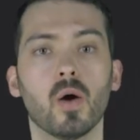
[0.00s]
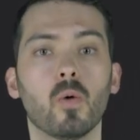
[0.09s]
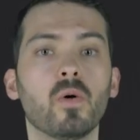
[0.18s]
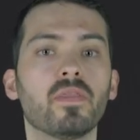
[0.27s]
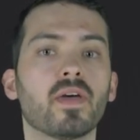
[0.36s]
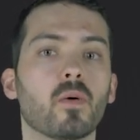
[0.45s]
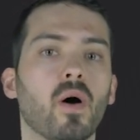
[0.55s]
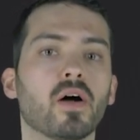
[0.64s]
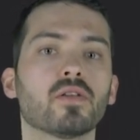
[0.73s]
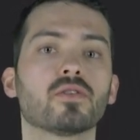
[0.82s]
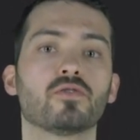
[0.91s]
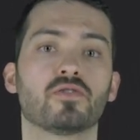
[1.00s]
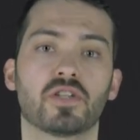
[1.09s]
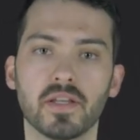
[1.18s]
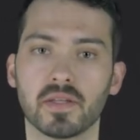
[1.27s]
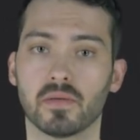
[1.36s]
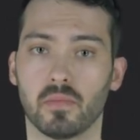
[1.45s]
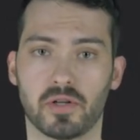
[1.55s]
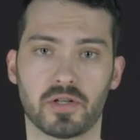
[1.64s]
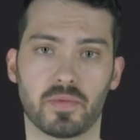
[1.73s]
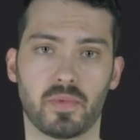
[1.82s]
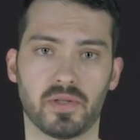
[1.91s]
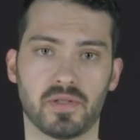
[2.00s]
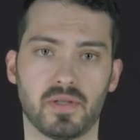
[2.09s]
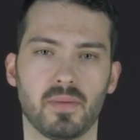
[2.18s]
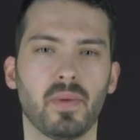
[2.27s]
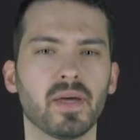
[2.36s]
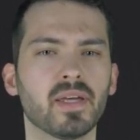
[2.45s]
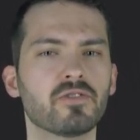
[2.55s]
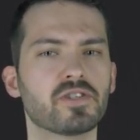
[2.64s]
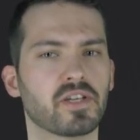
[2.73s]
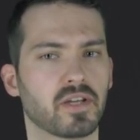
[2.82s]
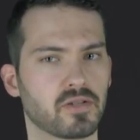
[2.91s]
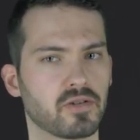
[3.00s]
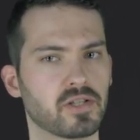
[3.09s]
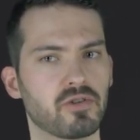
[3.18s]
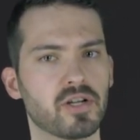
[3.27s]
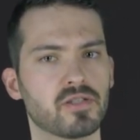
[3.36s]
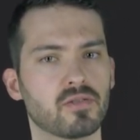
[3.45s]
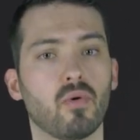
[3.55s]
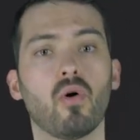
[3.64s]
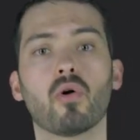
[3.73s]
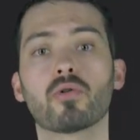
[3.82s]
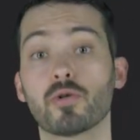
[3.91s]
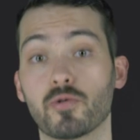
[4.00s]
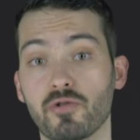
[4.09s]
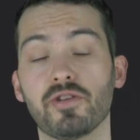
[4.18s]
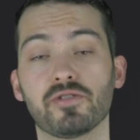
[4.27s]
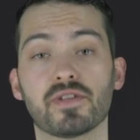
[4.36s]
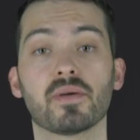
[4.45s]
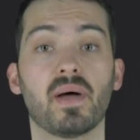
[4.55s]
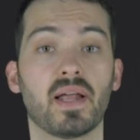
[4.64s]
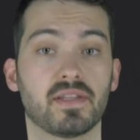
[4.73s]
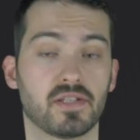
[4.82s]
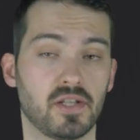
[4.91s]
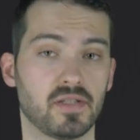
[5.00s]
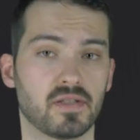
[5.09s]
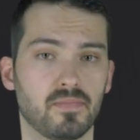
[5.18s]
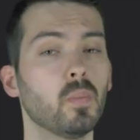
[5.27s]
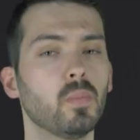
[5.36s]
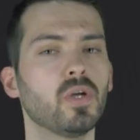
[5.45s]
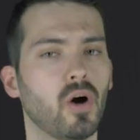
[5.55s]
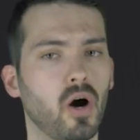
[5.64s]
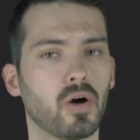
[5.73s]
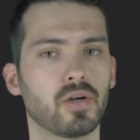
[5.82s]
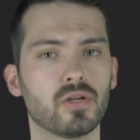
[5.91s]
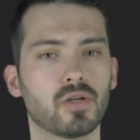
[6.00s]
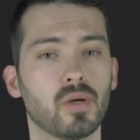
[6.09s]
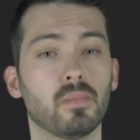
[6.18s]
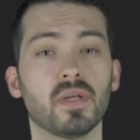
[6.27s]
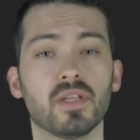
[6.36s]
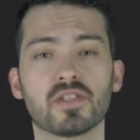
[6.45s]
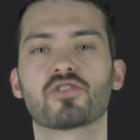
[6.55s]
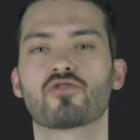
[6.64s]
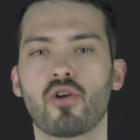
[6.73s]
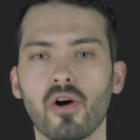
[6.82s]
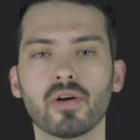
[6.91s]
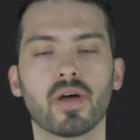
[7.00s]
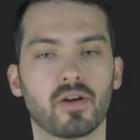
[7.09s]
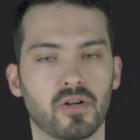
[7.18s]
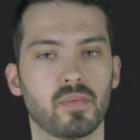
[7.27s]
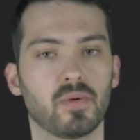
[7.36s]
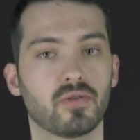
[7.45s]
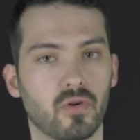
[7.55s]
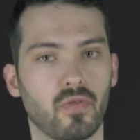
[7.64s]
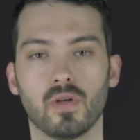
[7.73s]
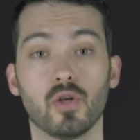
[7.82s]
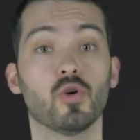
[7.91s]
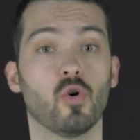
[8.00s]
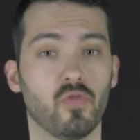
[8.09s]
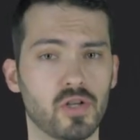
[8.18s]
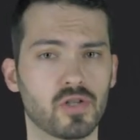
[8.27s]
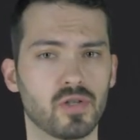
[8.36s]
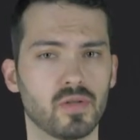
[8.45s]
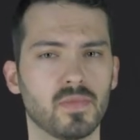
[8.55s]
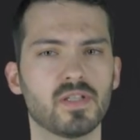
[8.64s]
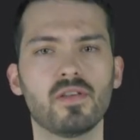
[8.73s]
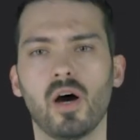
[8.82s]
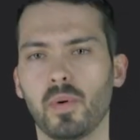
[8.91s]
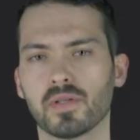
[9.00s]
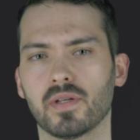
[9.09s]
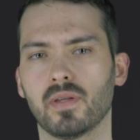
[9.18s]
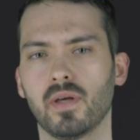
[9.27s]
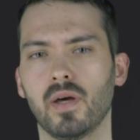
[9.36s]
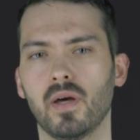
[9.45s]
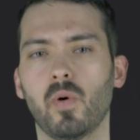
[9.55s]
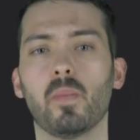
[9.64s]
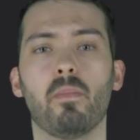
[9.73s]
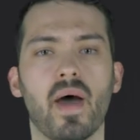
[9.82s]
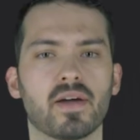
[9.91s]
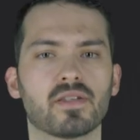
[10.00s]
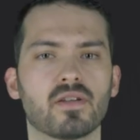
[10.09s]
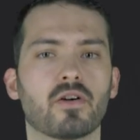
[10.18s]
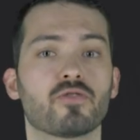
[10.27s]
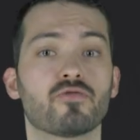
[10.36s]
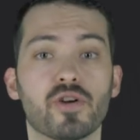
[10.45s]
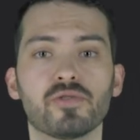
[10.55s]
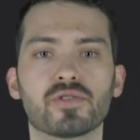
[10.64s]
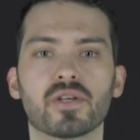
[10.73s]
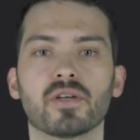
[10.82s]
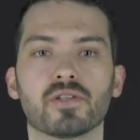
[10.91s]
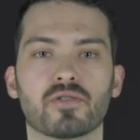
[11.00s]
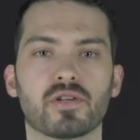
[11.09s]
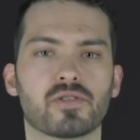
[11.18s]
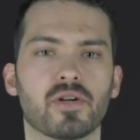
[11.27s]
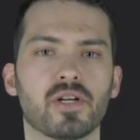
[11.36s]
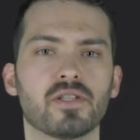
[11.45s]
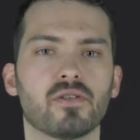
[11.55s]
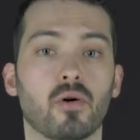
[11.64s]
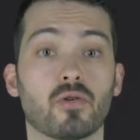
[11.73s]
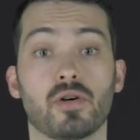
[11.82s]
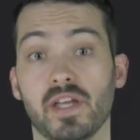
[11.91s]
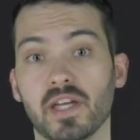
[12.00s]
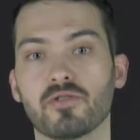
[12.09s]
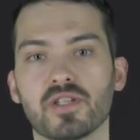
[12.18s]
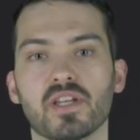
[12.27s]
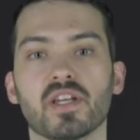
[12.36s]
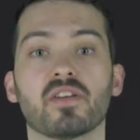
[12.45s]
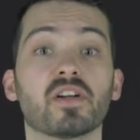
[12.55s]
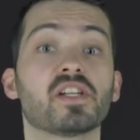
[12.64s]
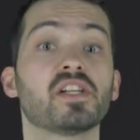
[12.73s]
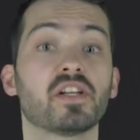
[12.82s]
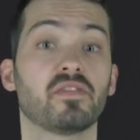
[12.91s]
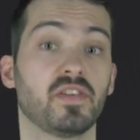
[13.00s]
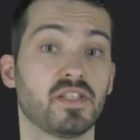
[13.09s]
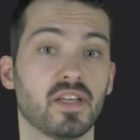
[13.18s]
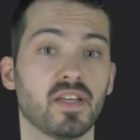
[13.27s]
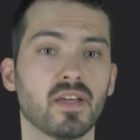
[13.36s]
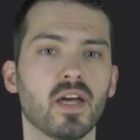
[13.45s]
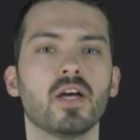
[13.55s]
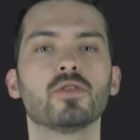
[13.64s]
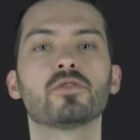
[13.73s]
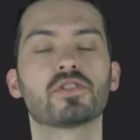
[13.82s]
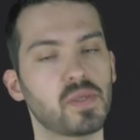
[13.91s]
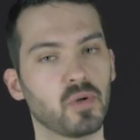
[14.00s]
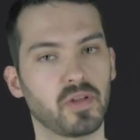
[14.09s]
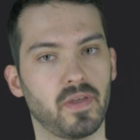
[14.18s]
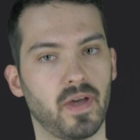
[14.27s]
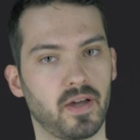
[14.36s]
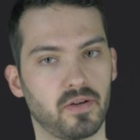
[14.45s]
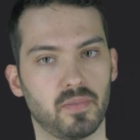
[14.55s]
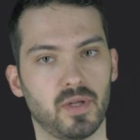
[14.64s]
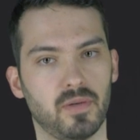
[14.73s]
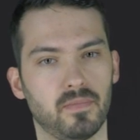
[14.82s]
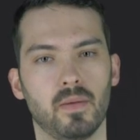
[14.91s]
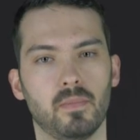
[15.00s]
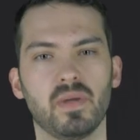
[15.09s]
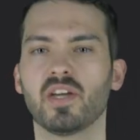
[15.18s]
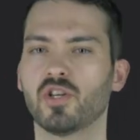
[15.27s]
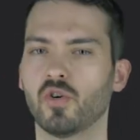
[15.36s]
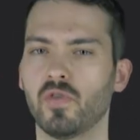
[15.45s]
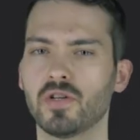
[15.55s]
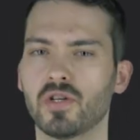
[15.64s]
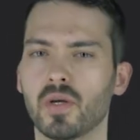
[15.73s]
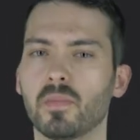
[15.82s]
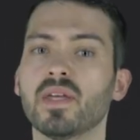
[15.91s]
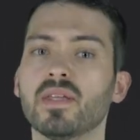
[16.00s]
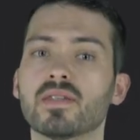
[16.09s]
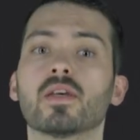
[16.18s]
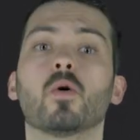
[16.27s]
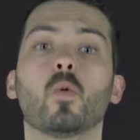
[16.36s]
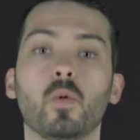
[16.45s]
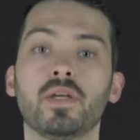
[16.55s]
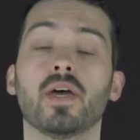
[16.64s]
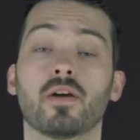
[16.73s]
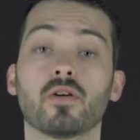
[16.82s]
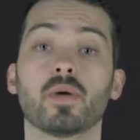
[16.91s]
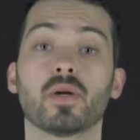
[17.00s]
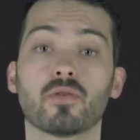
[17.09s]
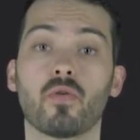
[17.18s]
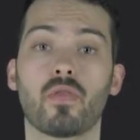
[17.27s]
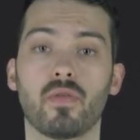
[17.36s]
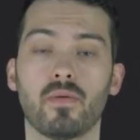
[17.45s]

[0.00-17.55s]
when they want to tighten monetary policy by increasing interest rates or reducing balance sheets. Being hawkish means strong economic growth. Dovish is the opposite, when banks are reducing interest rates or increasing quantitative easing to stimulate the economy. Being dovish means weak economic growth.